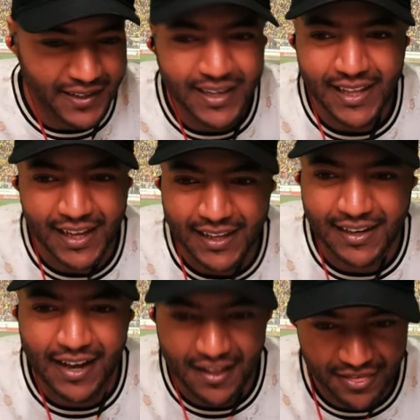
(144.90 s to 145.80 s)
in the
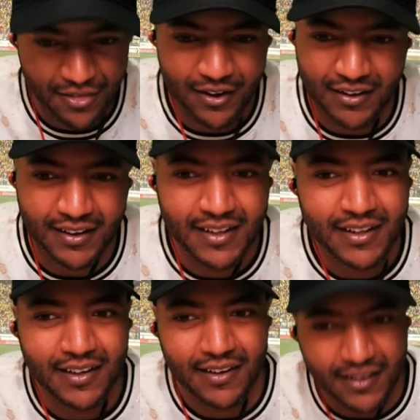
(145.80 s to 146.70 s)
end, I
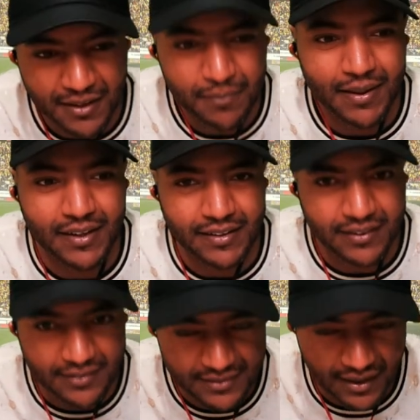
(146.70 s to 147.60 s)
thought Colombia
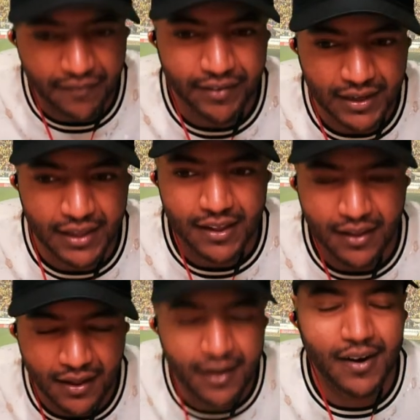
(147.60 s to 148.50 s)
deservingly
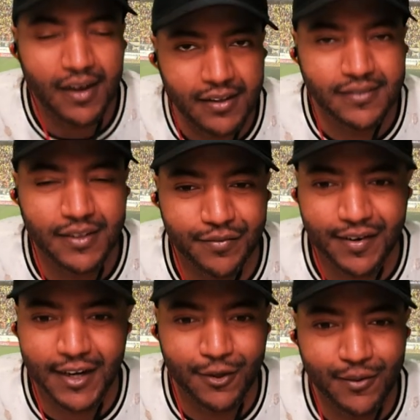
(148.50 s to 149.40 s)
are into the
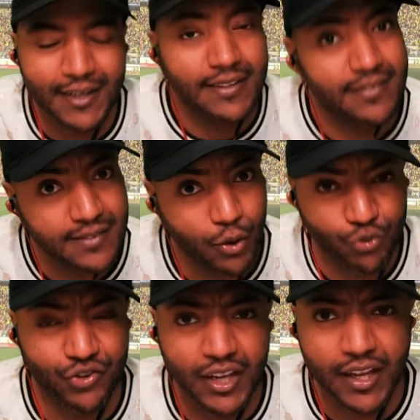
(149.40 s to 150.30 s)
final. And
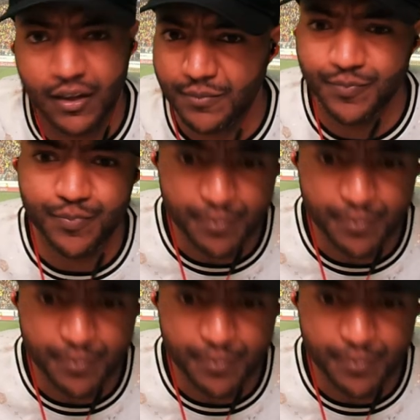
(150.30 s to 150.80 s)
on Sunday,